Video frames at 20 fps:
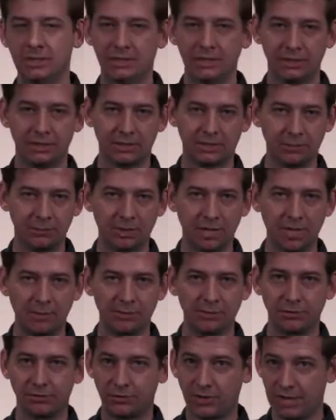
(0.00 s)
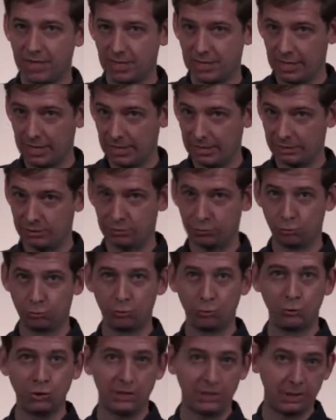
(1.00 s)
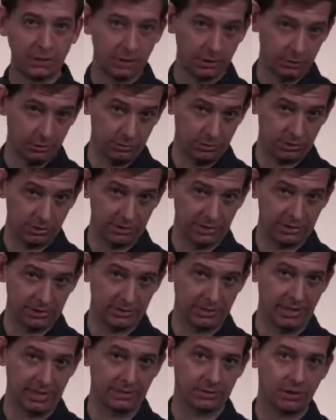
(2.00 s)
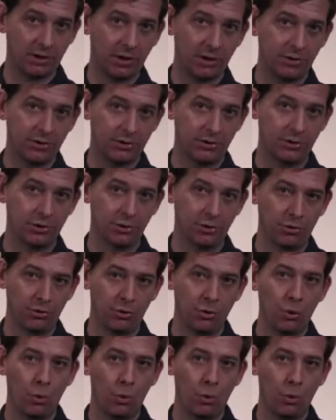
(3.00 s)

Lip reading: Sometimes the finding aid is a really huge list, and it's hard to know